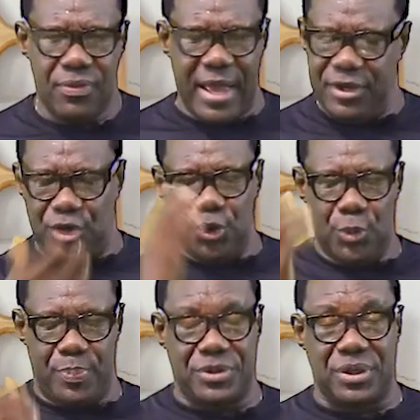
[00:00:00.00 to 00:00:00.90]
Thank
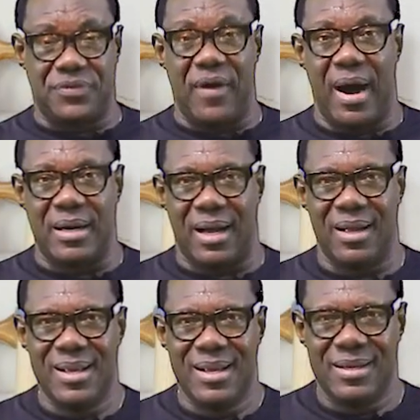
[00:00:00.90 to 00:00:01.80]
you, precious Father.
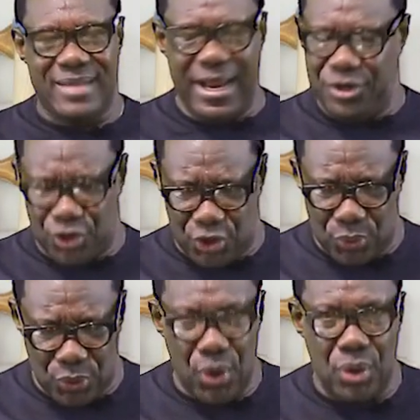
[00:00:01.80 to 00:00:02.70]
Thank
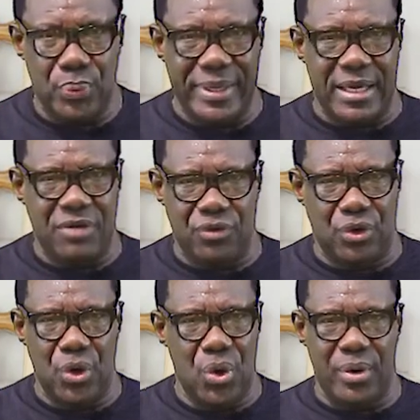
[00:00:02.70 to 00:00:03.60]
you, Lord. We give you
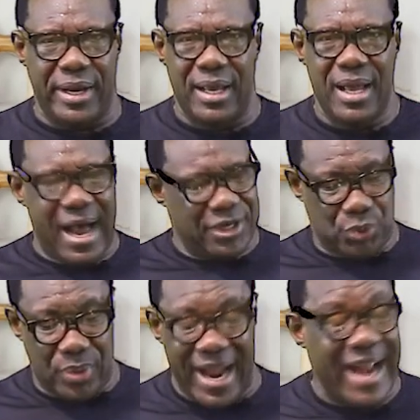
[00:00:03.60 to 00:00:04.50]
glory
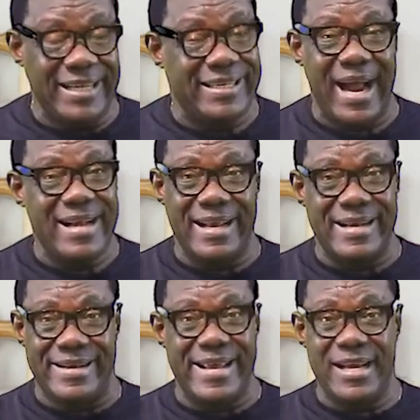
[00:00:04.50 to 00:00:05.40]
as you enter the
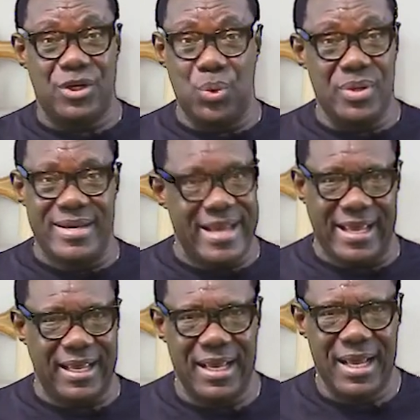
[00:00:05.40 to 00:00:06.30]
day
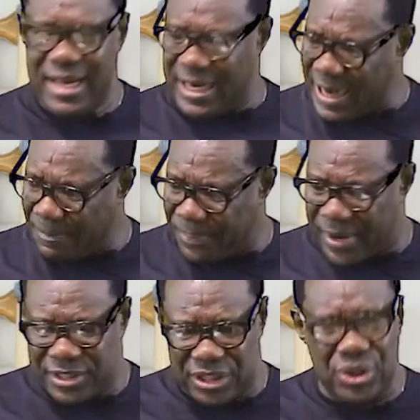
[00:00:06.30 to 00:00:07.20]
today in the
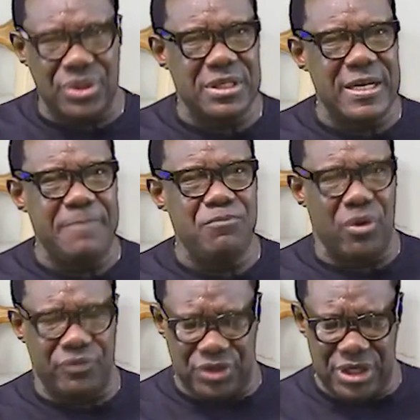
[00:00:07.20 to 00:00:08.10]
precious name
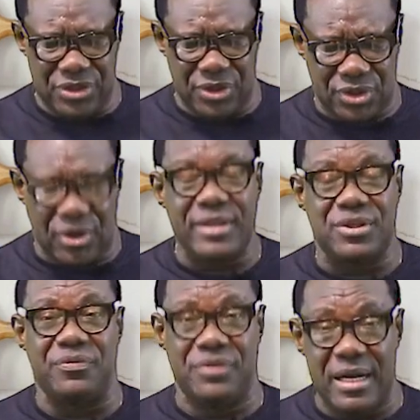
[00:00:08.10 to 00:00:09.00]
of Jesus
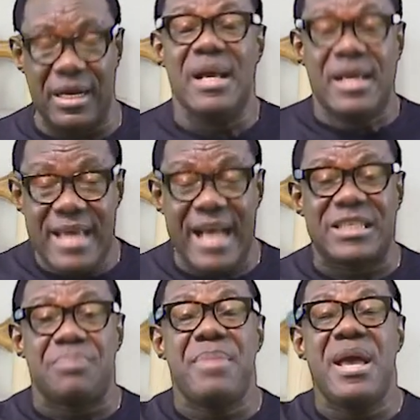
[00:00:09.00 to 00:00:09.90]
Christ of Nazareth.
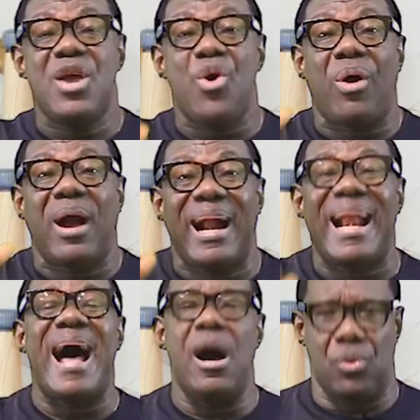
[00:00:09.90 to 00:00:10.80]
Yes, may your
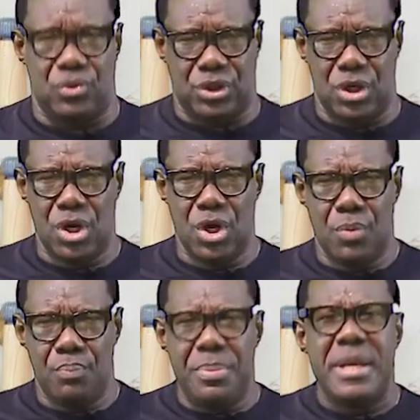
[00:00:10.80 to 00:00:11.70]
clouds,
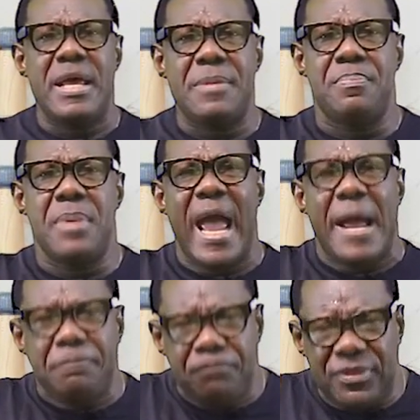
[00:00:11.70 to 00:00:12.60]
may they
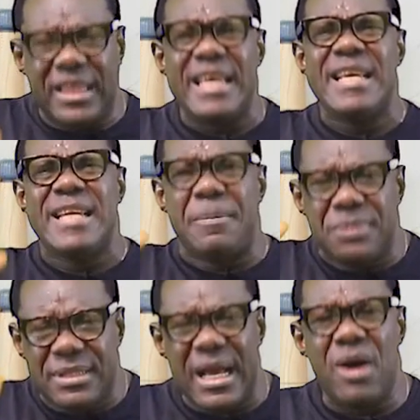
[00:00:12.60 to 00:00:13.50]
empty
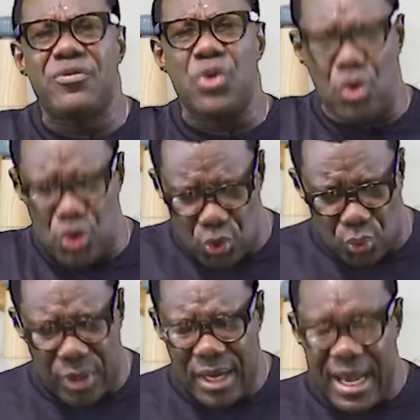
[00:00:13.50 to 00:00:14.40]
themselves on
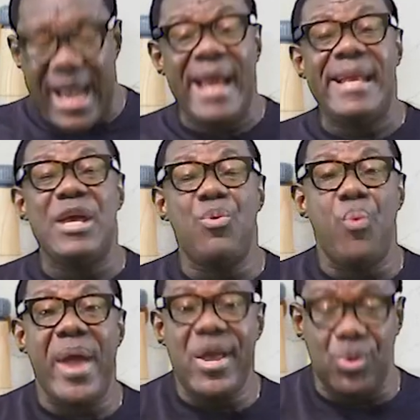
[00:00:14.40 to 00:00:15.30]
you.
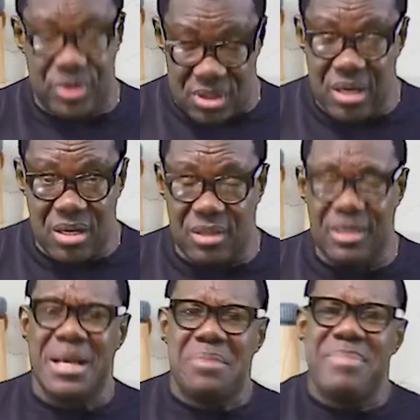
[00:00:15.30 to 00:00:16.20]
Anywhere you
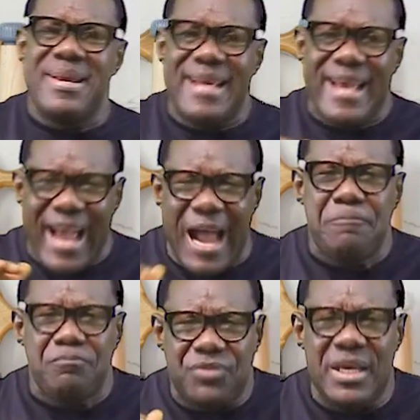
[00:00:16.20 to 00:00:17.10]
turn, may they
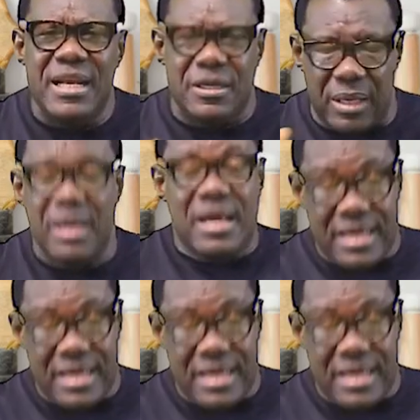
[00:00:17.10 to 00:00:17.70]
empty themselves.